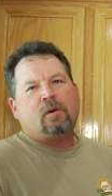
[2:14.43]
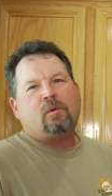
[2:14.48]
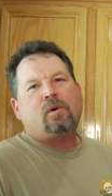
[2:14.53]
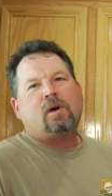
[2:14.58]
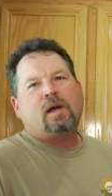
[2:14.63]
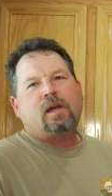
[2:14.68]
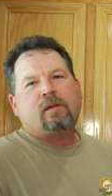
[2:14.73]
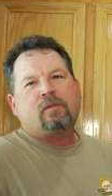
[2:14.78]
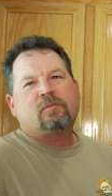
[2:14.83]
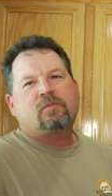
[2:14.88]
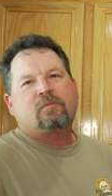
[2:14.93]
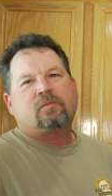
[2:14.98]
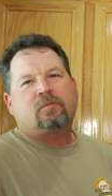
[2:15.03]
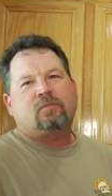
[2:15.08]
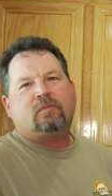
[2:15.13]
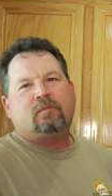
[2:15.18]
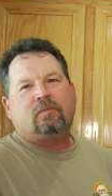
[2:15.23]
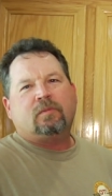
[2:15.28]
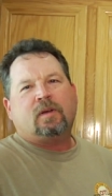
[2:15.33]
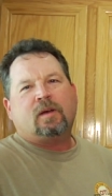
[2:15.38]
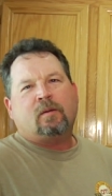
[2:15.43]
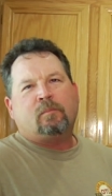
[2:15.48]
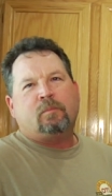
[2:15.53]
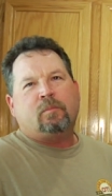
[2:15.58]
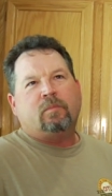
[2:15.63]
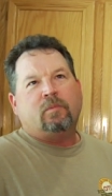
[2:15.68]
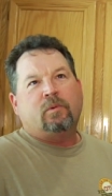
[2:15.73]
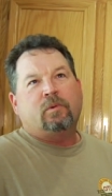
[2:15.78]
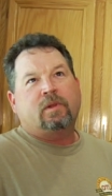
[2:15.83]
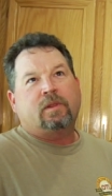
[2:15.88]
wife, uh,
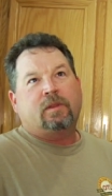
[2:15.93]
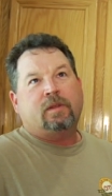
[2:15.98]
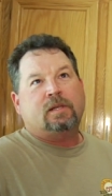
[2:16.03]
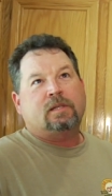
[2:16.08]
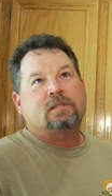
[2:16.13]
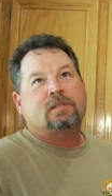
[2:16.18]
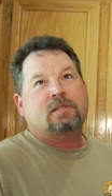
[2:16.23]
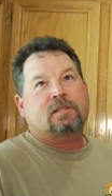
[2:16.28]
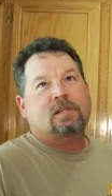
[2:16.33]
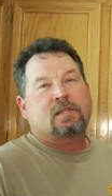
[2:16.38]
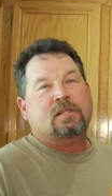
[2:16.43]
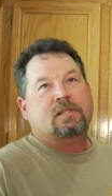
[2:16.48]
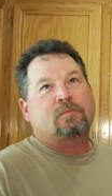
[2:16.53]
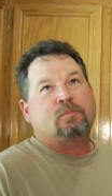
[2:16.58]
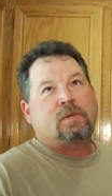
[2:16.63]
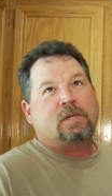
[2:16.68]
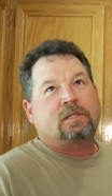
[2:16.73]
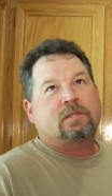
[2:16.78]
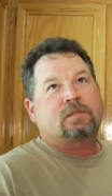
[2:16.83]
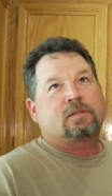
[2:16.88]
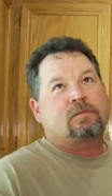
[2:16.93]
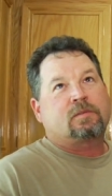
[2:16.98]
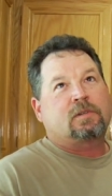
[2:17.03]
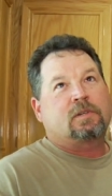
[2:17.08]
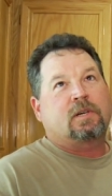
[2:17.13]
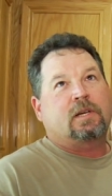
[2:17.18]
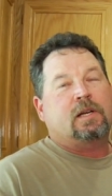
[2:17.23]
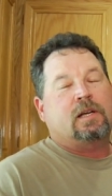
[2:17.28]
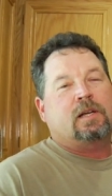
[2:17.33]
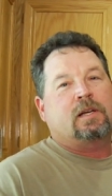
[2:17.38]
within six months of
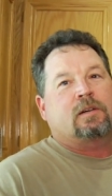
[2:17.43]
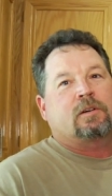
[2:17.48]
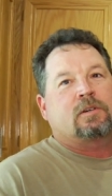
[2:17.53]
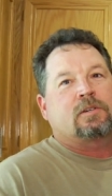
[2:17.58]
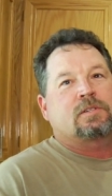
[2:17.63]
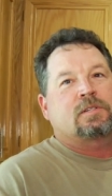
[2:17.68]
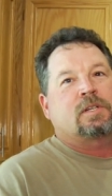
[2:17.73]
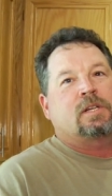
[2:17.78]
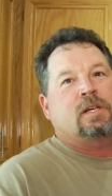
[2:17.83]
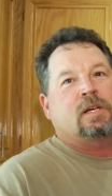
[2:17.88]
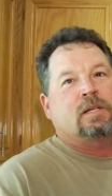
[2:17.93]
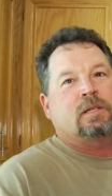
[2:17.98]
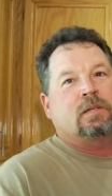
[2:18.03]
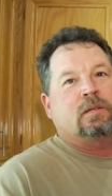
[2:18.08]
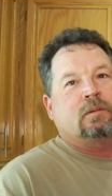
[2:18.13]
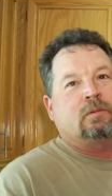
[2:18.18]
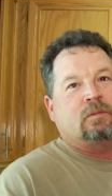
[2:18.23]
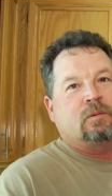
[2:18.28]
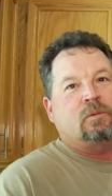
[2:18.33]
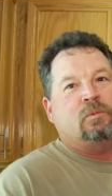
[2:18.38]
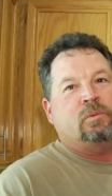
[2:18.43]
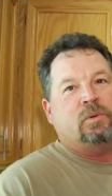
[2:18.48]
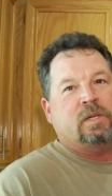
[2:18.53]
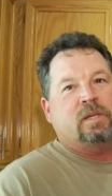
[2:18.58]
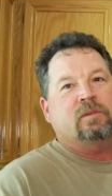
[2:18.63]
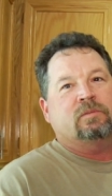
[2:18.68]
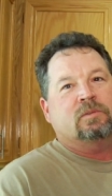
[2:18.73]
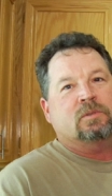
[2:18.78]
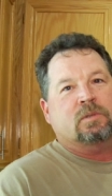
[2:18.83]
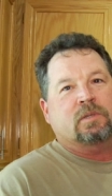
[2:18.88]
her getting hers done, we
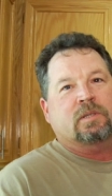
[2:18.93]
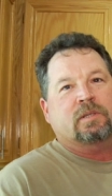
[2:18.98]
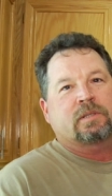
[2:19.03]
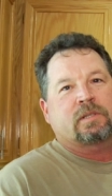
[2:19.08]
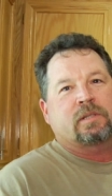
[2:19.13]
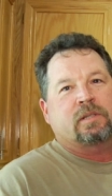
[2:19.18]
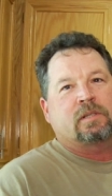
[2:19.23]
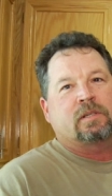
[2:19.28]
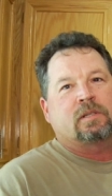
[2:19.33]
divorced.